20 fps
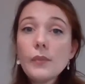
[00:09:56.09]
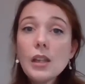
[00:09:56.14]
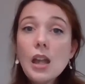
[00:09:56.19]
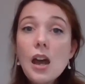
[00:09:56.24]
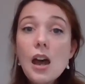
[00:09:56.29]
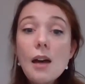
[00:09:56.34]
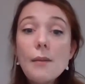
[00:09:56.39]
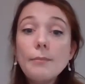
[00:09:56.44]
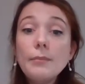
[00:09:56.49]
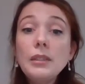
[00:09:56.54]

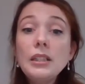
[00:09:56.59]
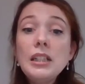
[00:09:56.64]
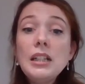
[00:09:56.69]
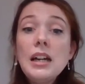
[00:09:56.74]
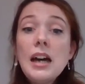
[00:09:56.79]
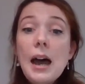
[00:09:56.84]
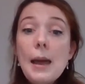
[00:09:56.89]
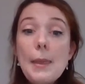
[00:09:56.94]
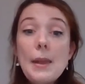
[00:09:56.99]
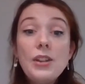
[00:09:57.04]
And
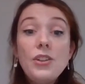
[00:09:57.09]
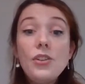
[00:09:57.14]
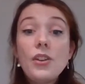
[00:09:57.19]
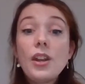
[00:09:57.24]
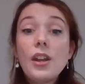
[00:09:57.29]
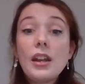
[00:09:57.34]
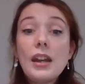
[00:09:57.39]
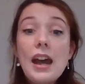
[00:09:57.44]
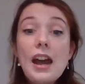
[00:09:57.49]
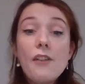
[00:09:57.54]
then you
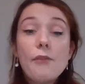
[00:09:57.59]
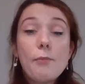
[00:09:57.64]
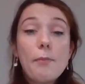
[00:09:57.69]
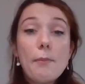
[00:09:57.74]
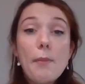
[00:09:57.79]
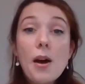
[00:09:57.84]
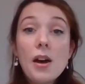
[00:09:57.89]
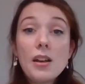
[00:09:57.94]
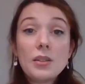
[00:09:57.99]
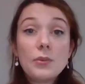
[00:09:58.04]
can have
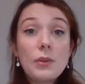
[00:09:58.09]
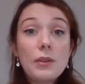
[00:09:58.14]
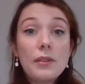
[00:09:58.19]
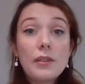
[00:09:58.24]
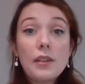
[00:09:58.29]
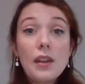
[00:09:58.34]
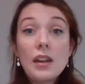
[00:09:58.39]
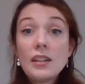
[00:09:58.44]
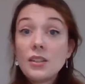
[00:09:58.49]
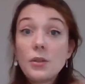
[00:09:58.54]
pass with,
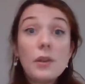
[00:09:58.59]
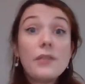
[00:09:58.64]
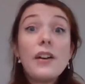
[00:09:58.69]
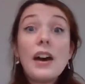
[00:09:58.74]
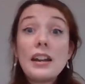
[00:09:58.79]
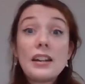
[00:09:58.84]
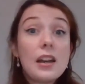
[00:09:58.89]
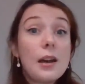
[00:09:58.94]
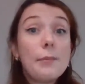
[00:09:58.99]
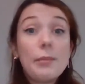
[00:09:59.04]
so I've
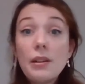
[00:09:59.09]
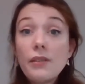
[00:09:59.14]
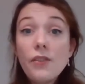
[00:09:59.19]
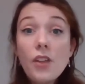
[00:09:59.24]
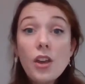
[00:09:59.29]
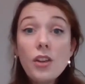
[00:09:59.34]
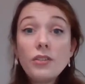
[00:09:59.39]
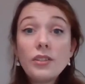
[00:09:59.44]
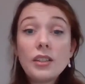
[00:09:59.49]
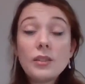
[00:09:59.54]
had a couple of
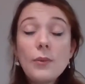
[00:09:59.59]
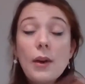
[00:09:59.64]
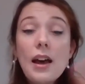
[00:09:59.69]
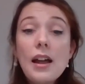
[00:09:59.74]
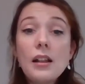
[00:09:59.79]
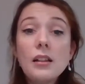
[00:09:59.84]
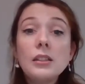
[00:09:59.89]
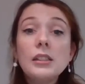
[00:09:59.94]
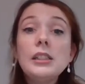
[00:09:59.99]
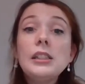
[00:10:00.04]
those as
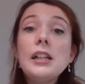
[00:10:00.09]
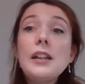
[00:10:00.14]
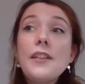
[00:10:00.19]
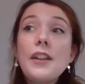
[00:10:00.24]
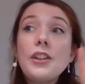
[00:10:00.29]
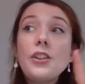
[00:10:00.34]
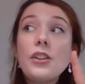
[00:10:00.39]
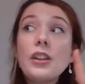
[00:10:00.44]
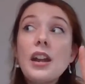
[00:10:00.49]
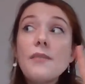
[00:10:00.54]
well. Then you can